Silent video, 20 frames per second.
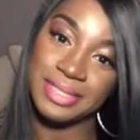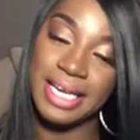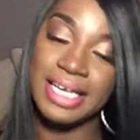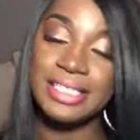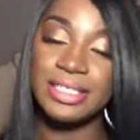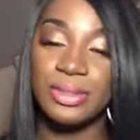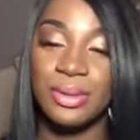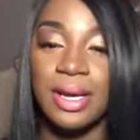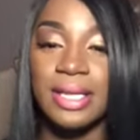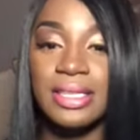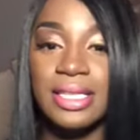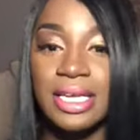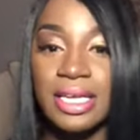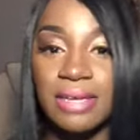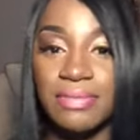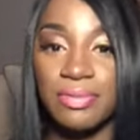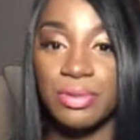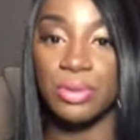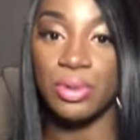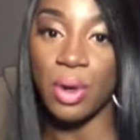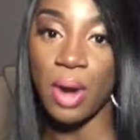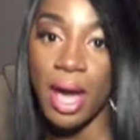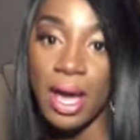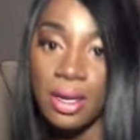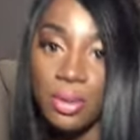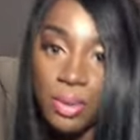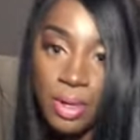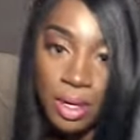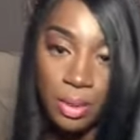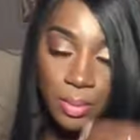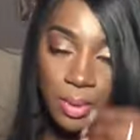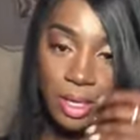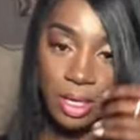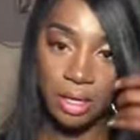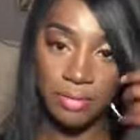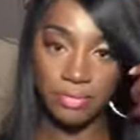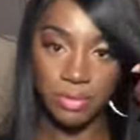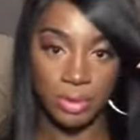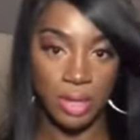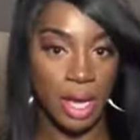I think if you know how to wear a
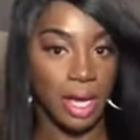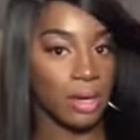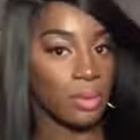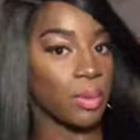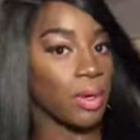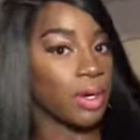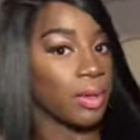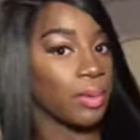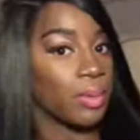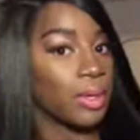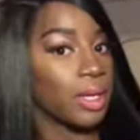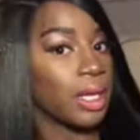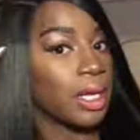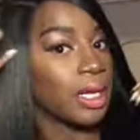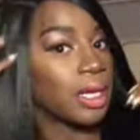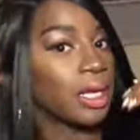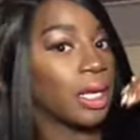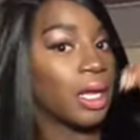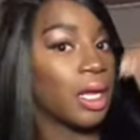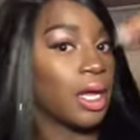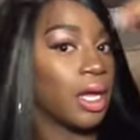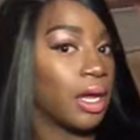wig, if you know how to work a wig,